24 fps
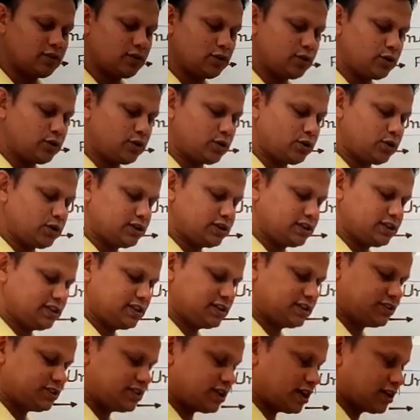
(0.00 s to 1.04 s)
all
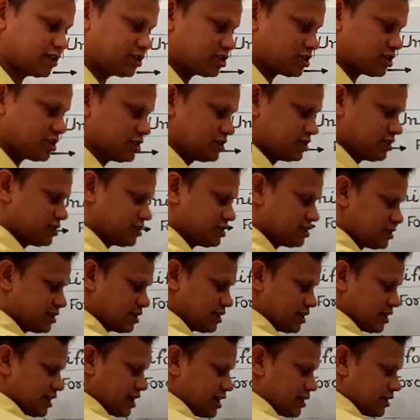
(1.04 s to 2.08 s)
these junctions
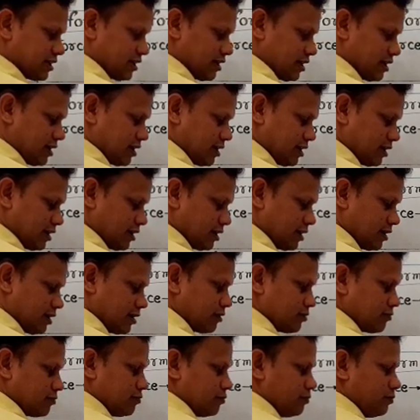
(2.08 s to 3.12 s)
at
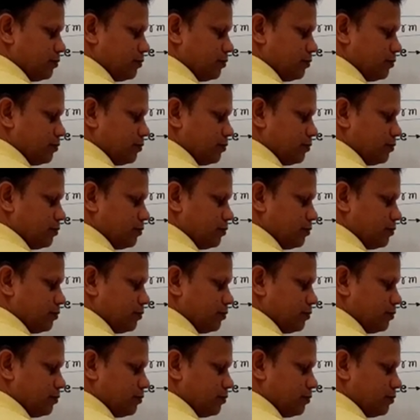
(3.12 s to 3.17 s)
A,